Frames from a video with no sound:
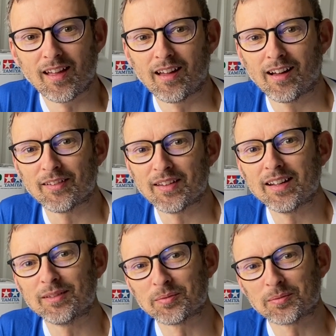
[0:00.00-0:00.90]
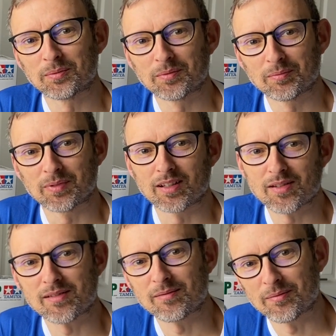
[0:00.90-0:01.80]
And then,
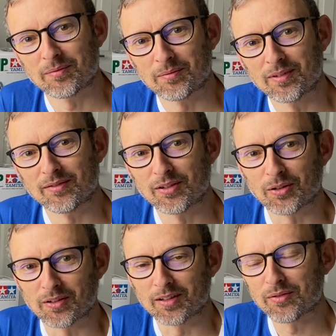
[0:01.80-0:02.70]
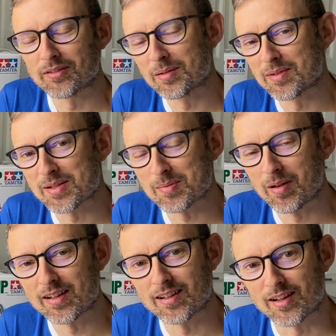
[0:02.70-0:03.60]
because we've not got enough room in the
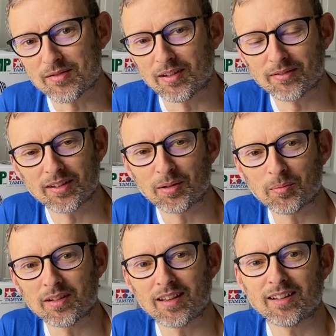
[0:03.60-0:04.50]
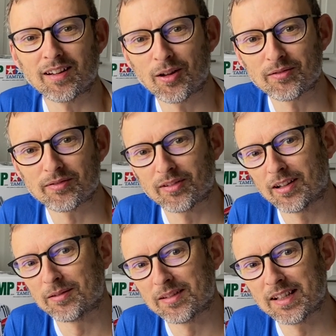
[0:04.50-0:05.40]
display case for everything, we then
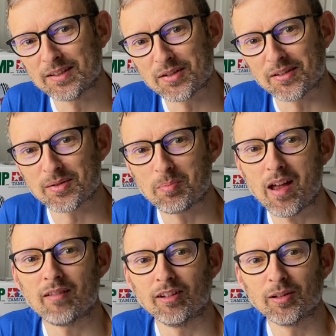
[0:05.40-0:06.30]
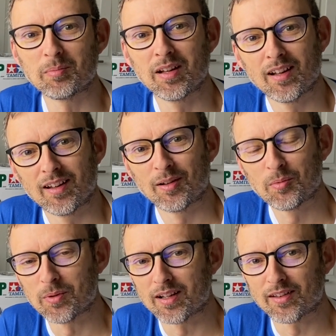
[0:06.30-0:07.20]
overflow into the spare room,
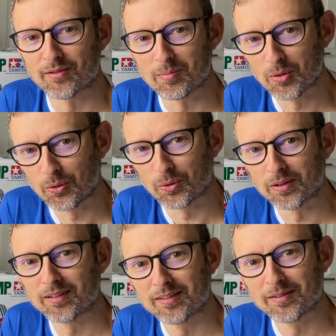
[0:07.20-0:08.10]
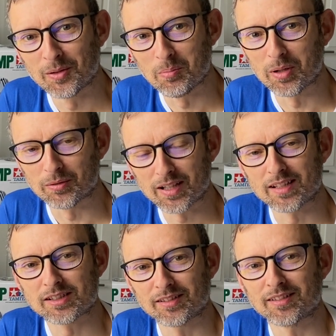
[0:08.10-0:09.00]
where there are more unbuilt
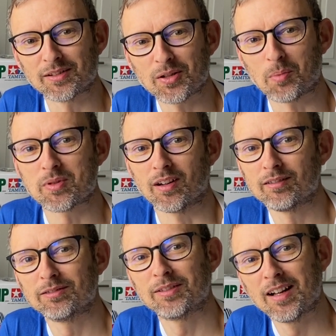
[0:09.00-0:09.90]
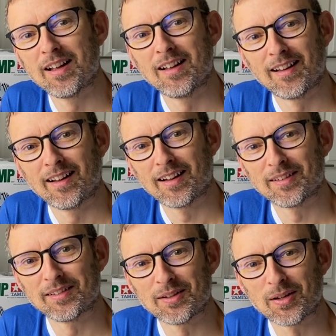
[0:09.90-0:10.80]
kits on the top shelf and